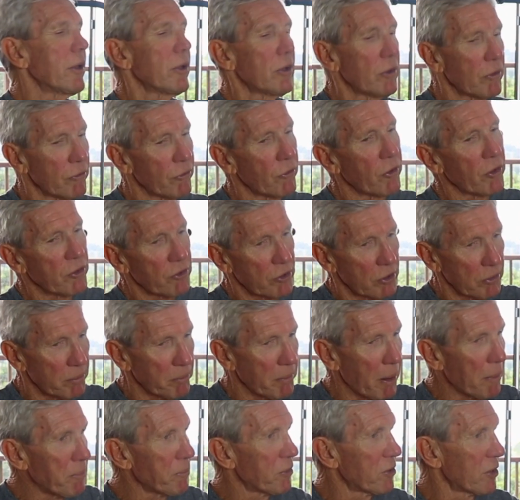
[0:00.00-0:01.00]
You've got
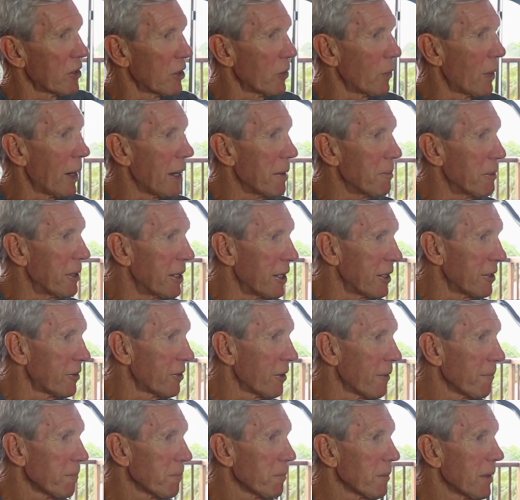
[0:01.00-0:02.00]
some bumps in the way, but
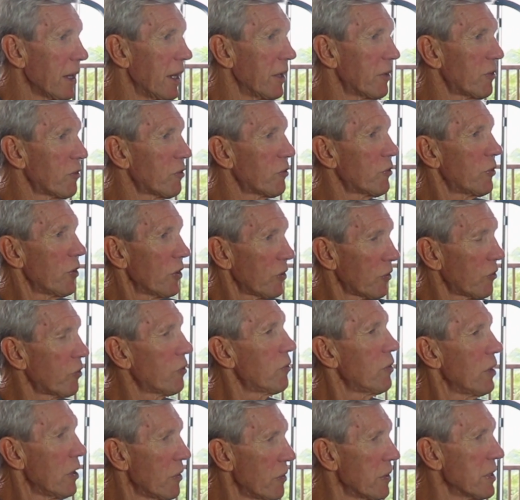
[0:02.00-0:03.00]
it's
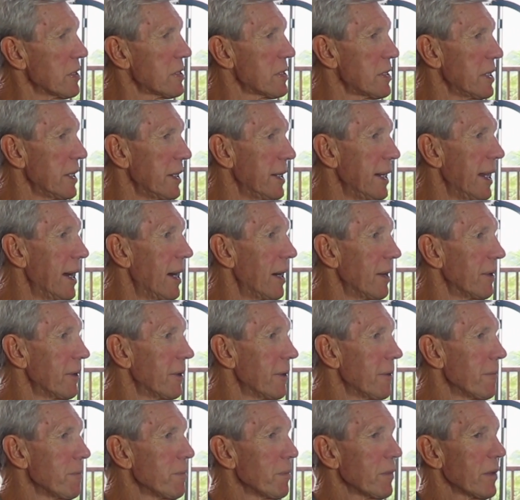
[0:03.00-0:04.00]
just seriously down.
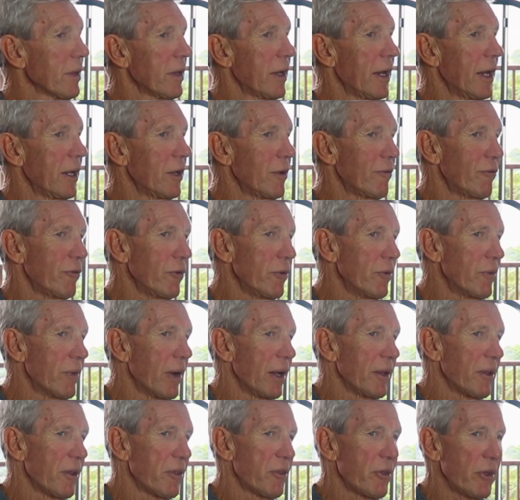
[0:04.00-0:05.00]
And if you
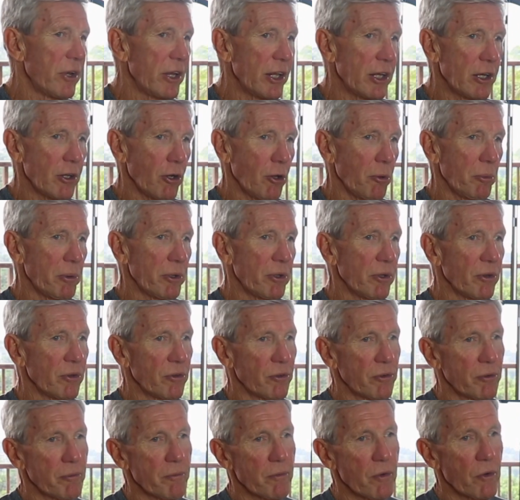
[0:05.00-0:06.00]
run 30
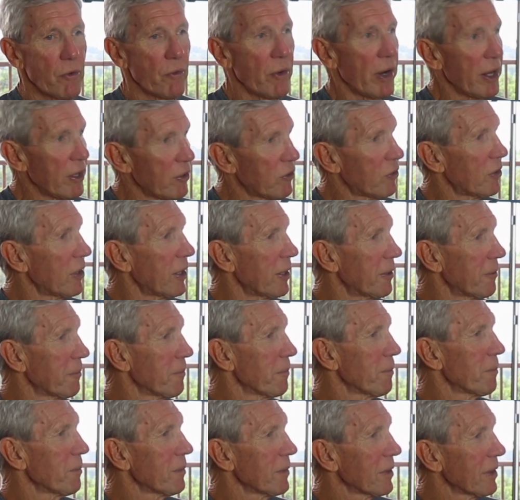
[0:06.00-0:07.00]
kilometers racing
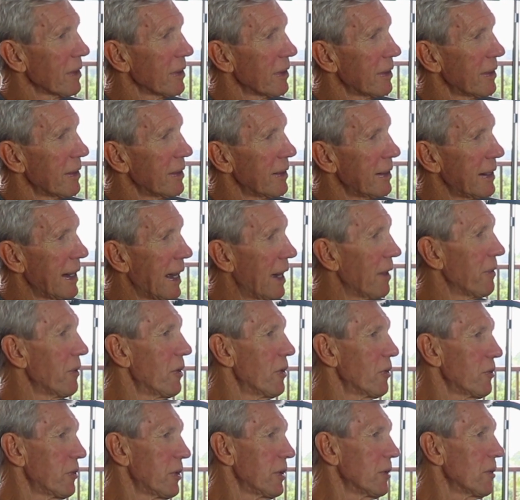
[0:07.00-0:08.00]
down
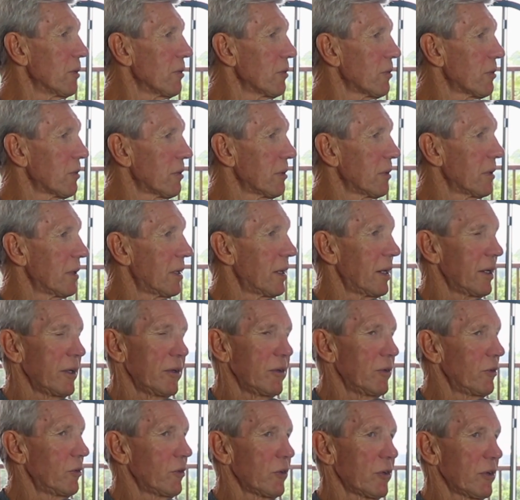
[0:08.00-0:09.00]
those hills,
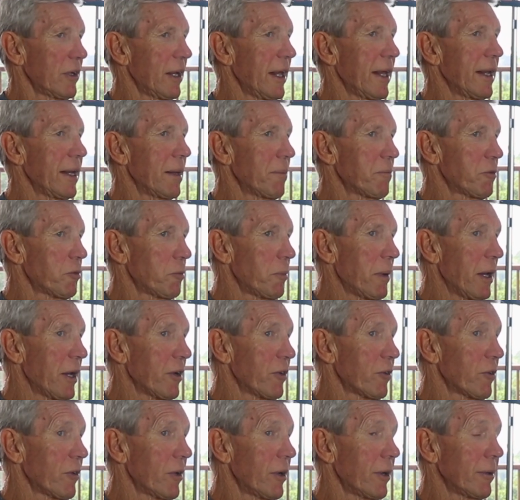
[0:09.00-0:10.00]
you just land up
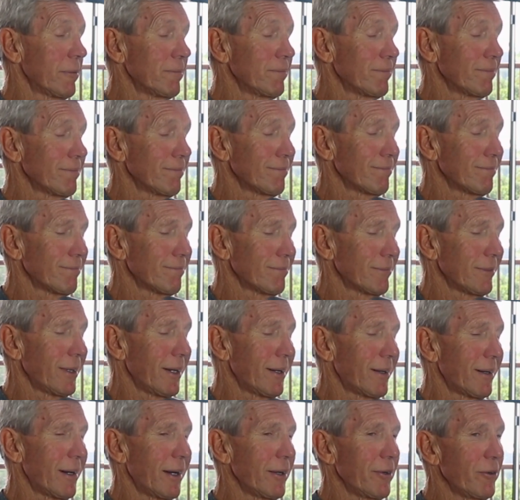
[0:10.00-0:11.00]
smashed. So,
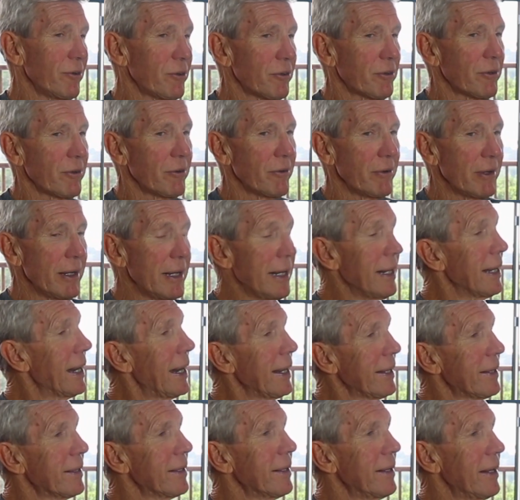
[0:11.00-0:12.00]
I used to really
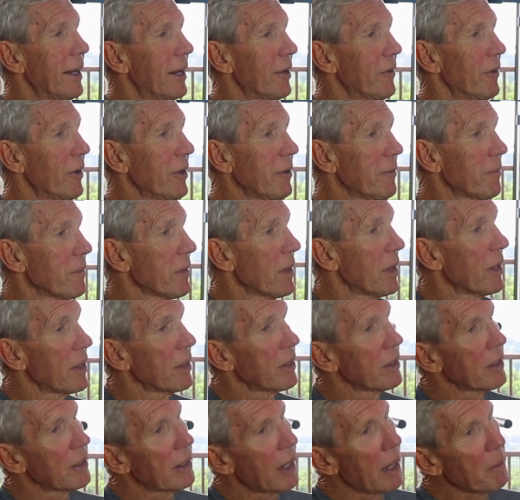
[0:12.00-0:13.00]
hate the down run.
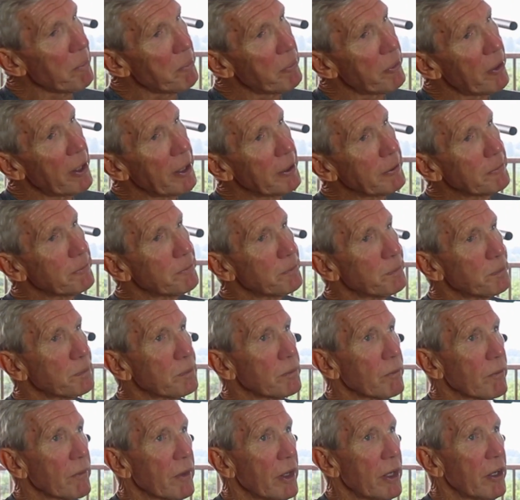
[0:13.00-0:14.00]
The up run
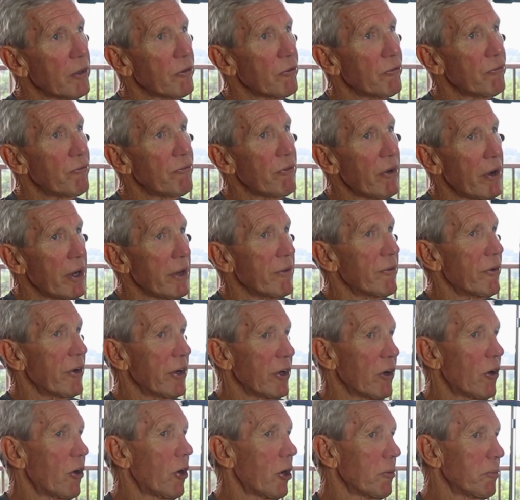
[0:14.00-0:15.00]
is very,
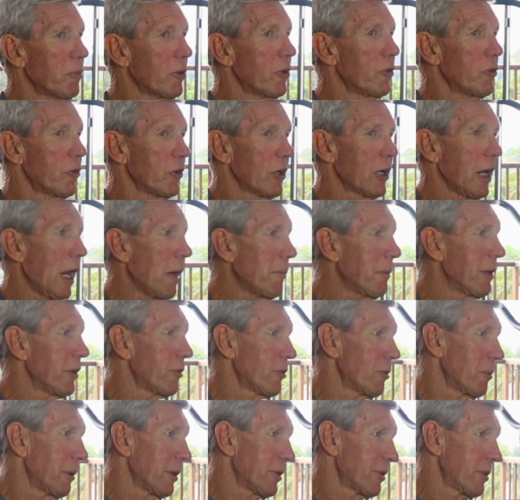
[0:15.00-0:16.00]
very hard because you're climbing
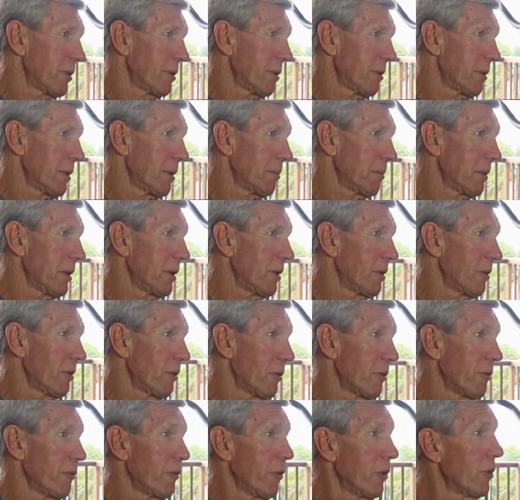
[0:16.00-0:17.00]
so much. I mean,
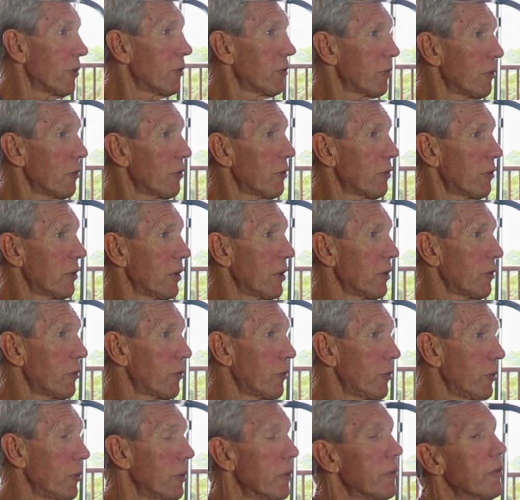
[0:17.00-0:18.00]
the reverse is
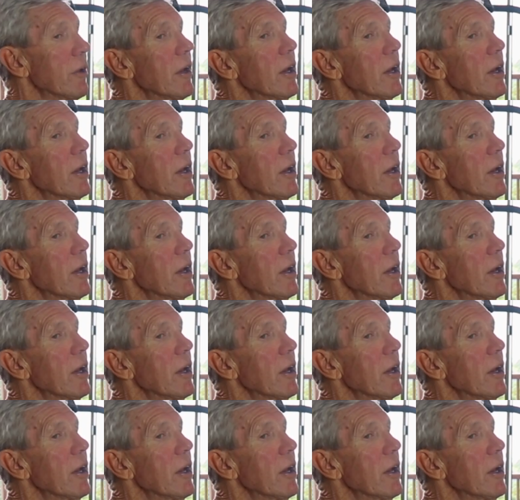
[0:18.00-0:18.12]
true.